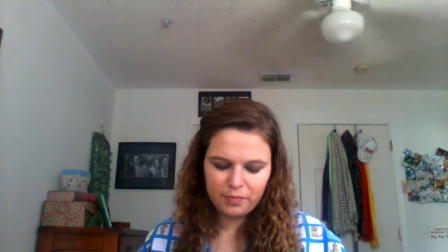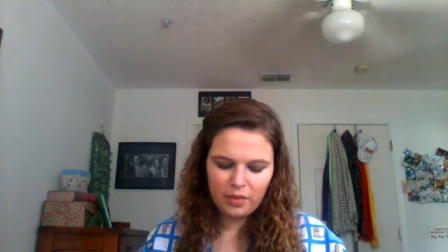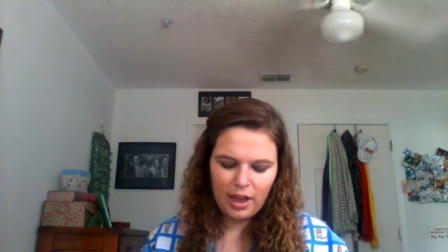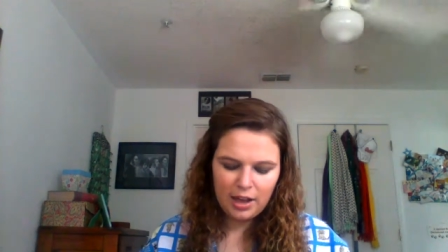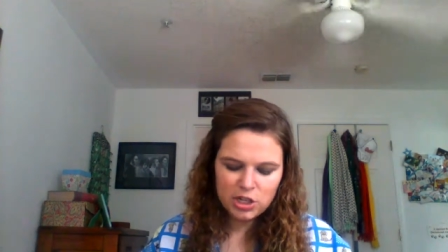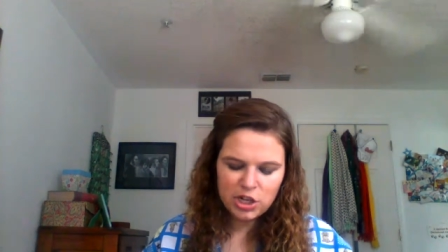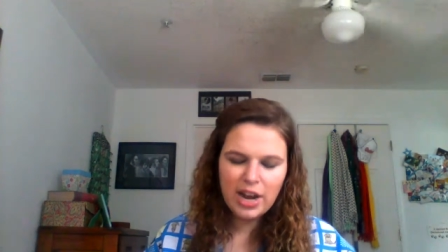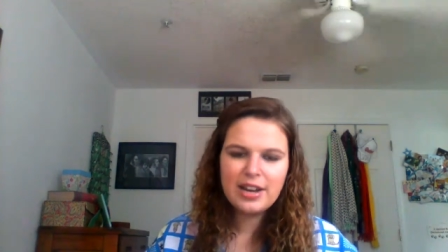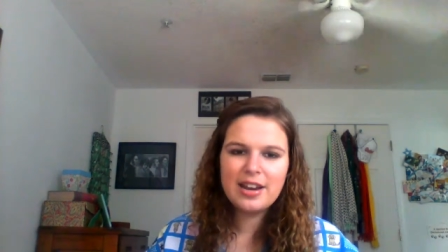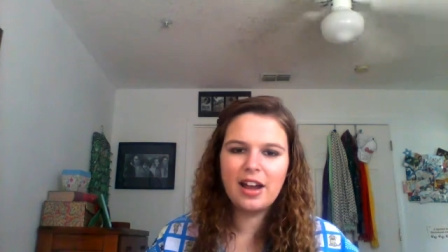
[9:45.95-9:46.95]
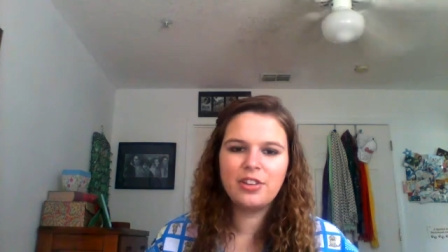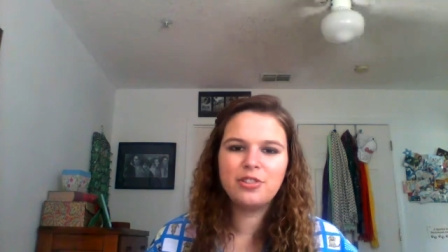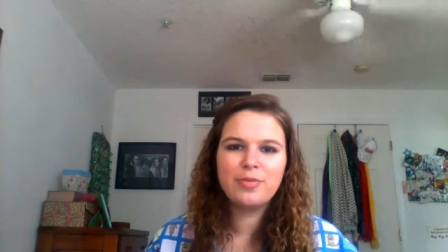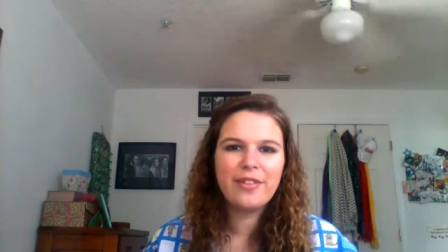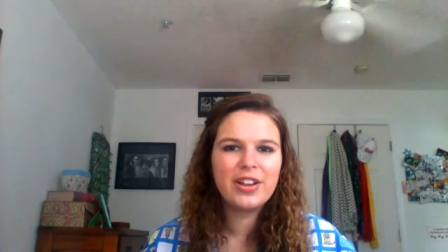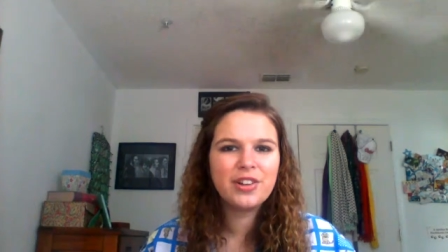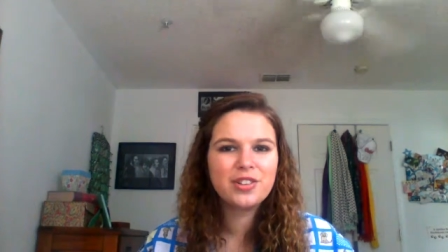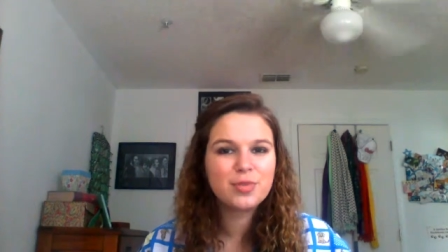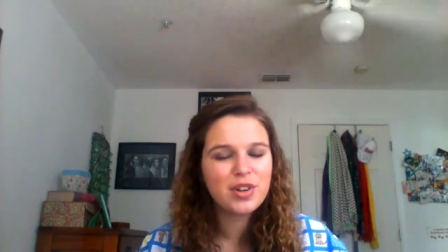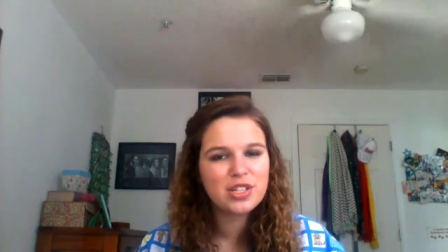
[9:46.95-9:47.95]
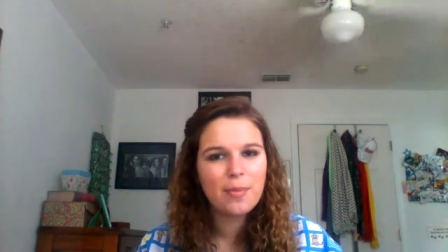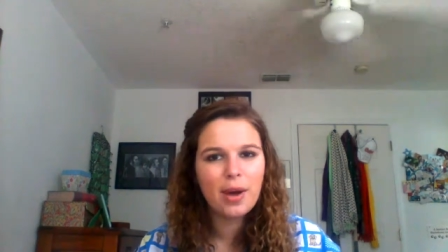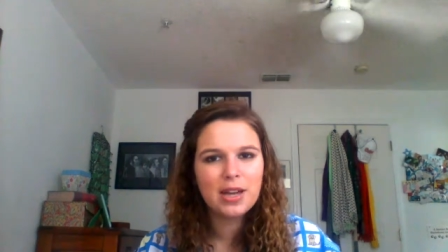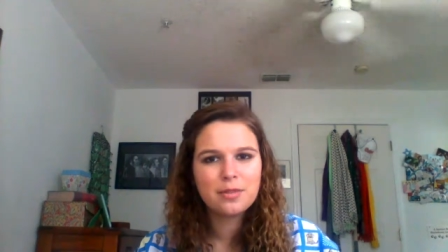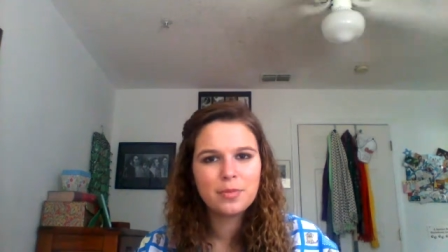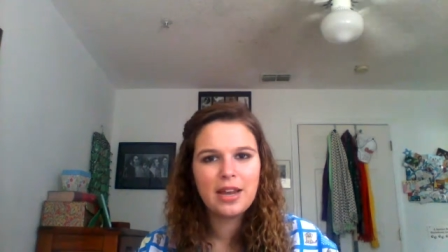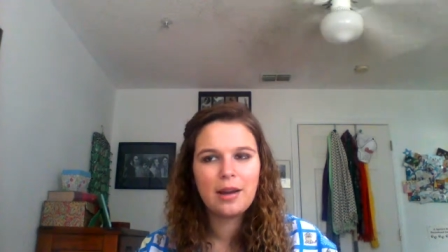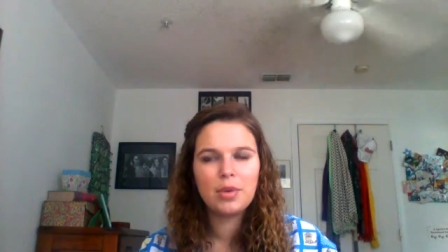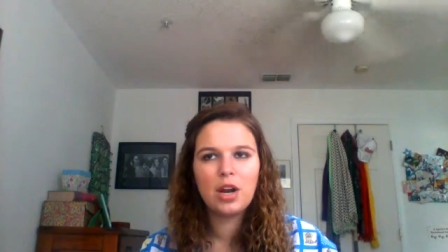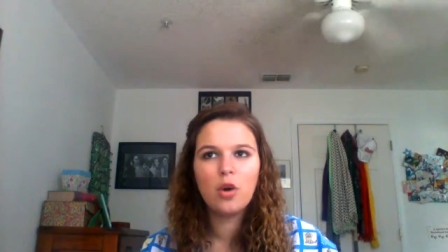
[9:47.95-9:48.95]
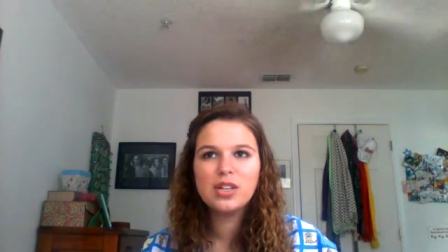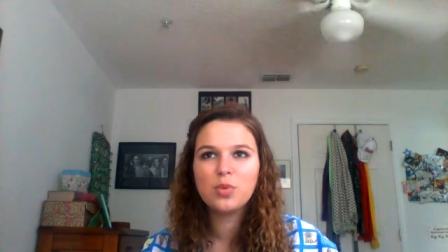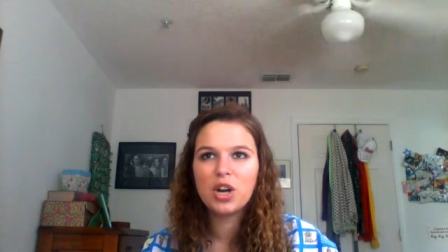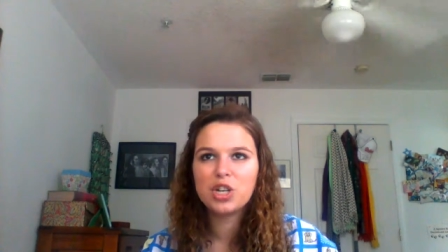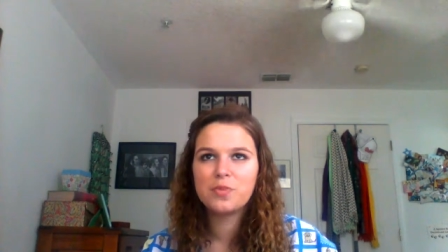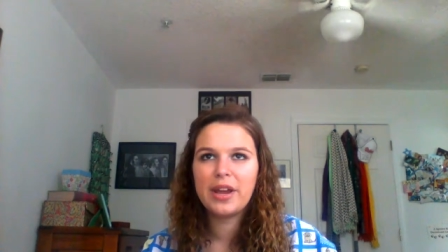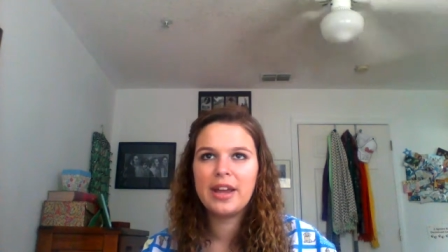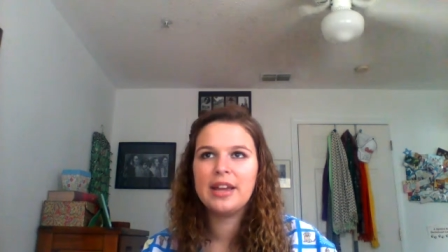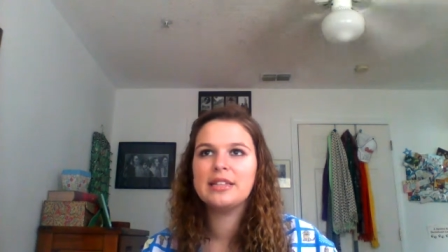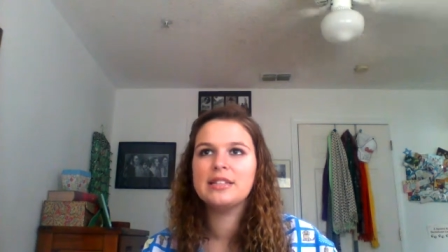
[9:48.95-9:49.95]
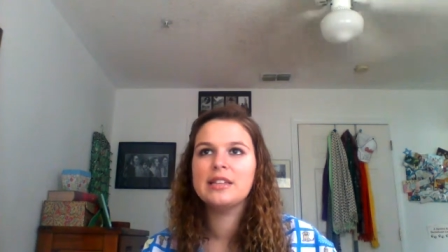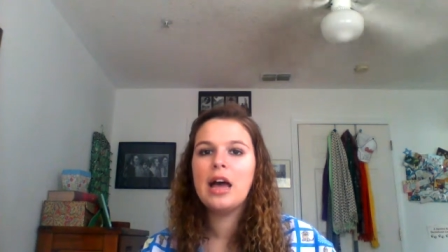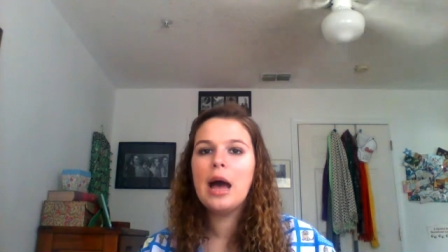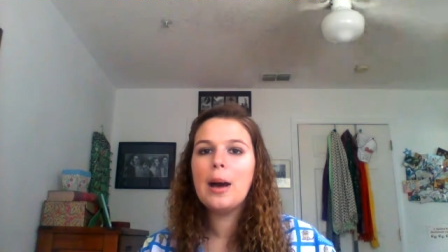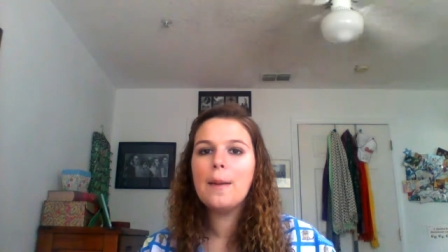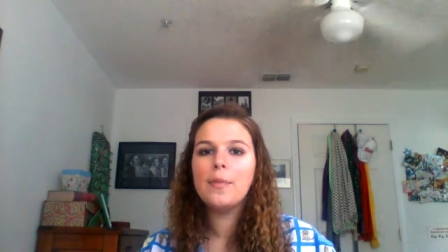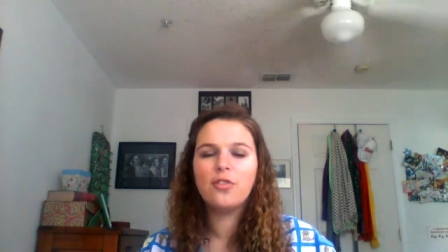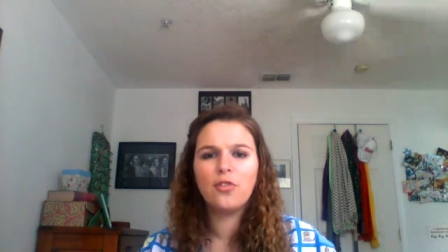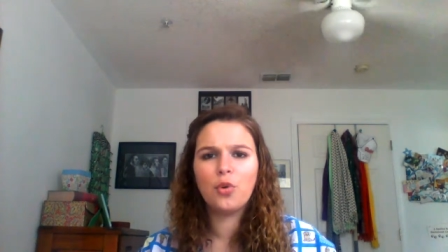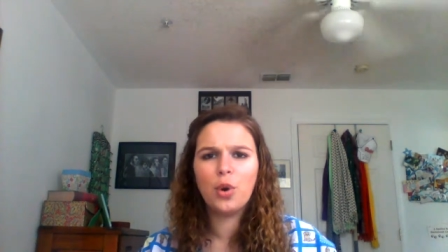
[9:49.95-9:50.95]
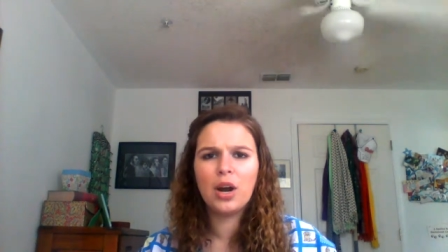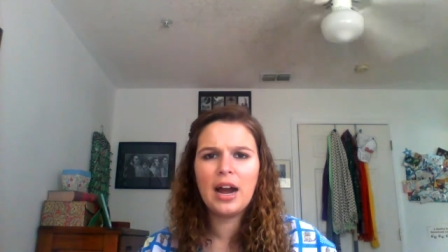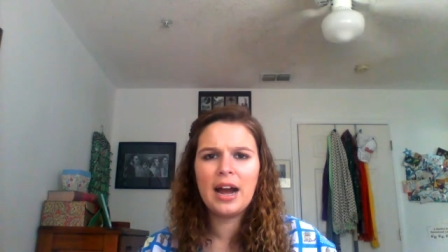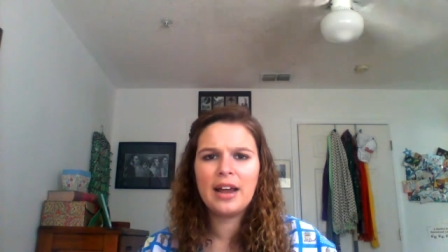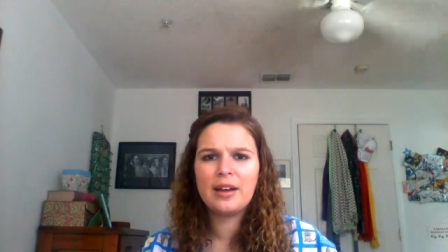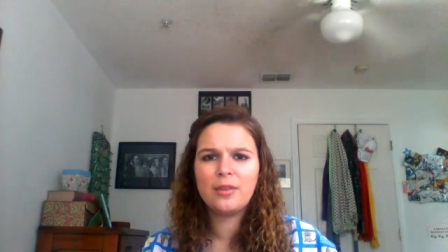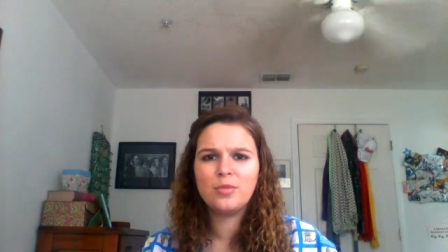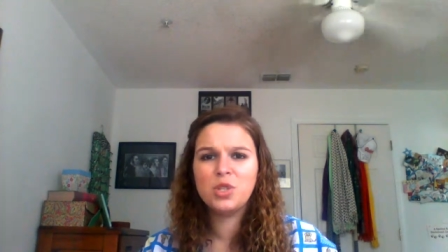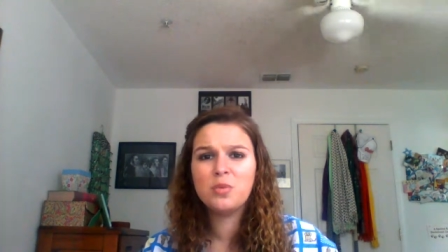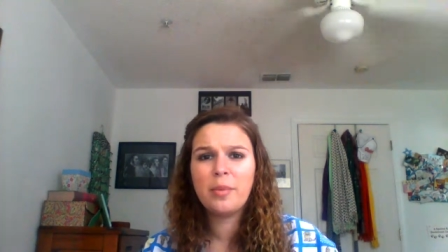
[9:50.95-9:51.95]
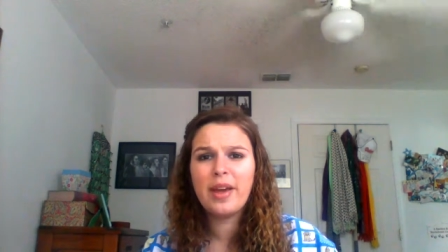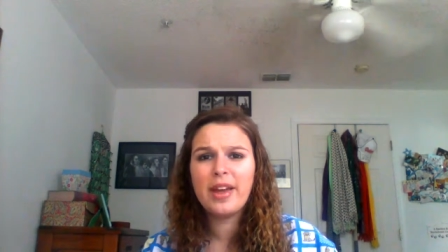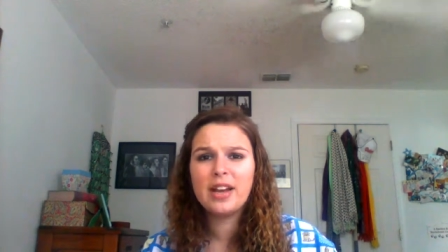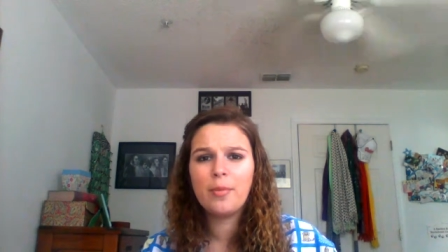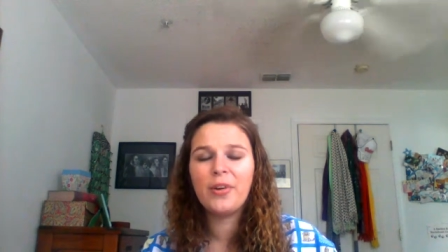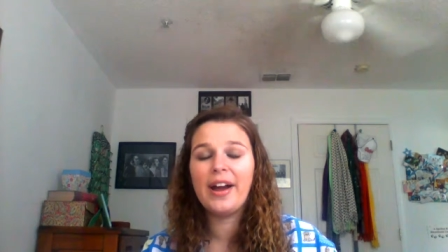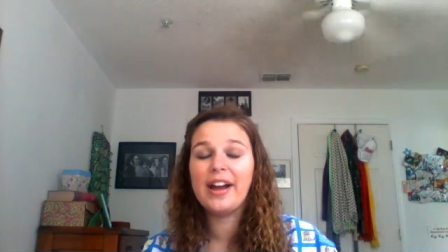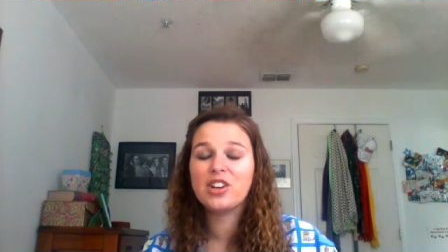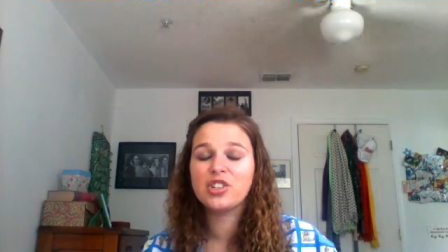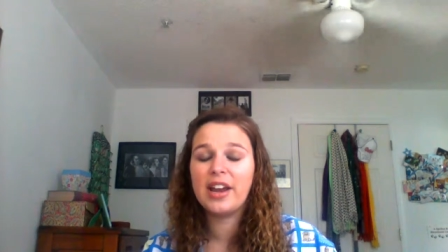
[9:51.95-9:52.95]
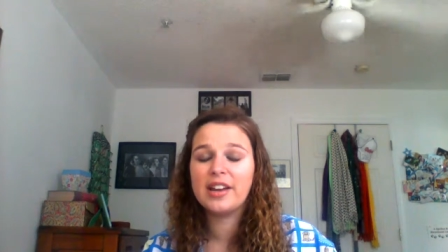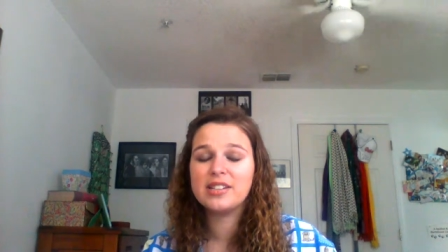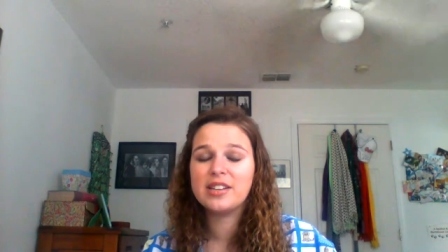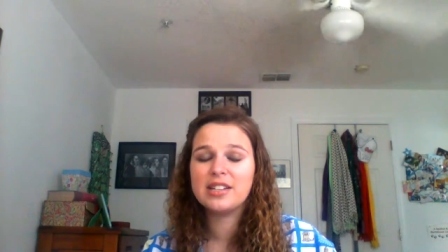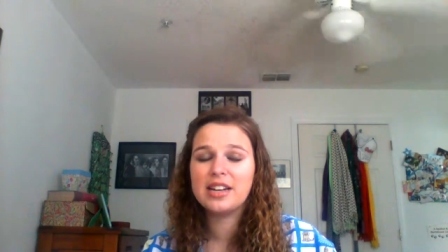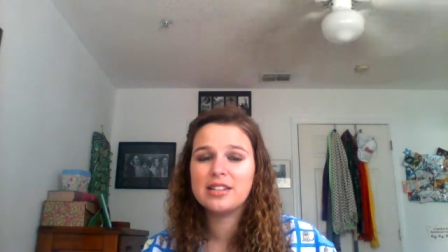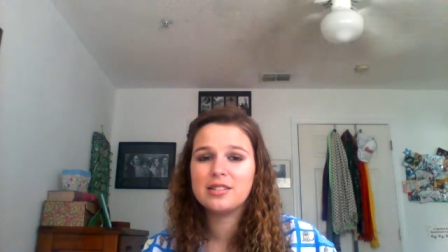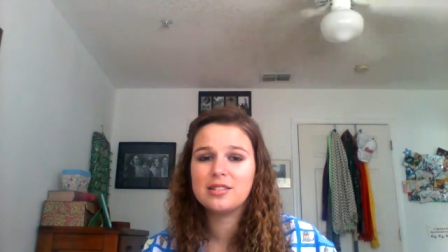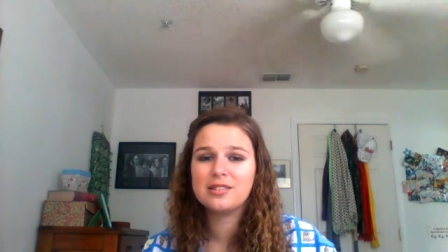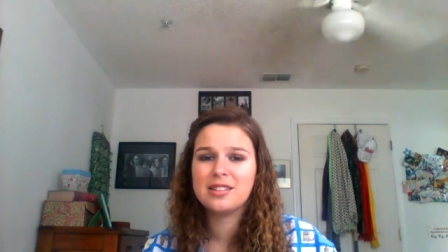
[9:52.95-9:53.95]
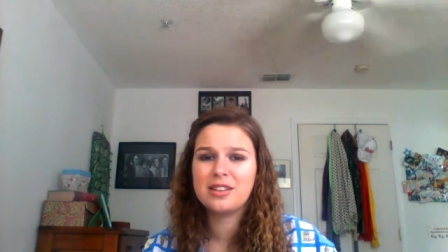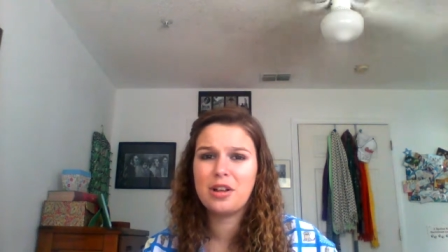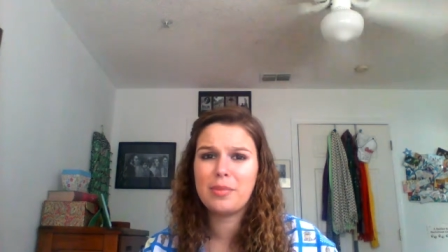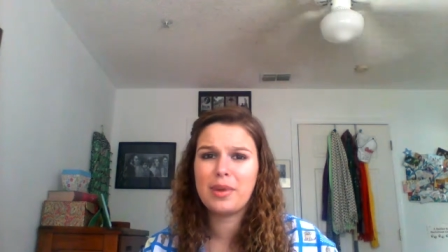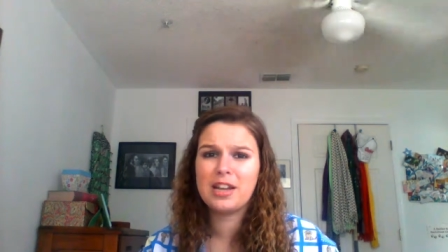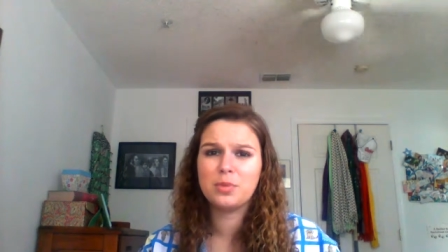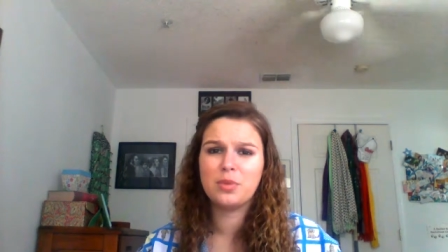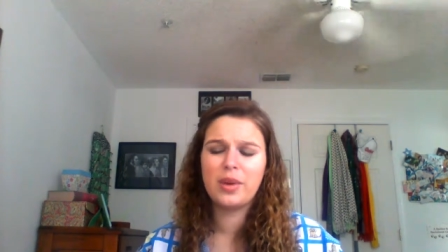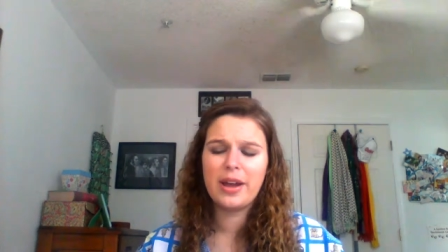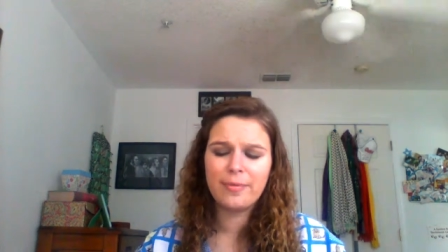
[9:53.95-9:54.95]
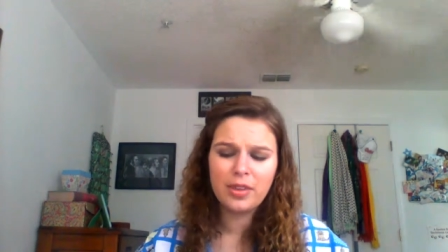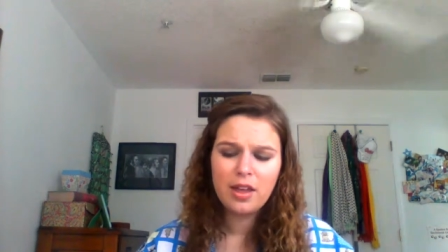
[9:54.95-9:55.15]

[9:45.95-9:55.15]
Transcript: I try to not use my fingers as much as I possibly can. I mean, I always wash my hands before I do my makeup. Well, I actually hand sanitize because I don't like my hands being wet.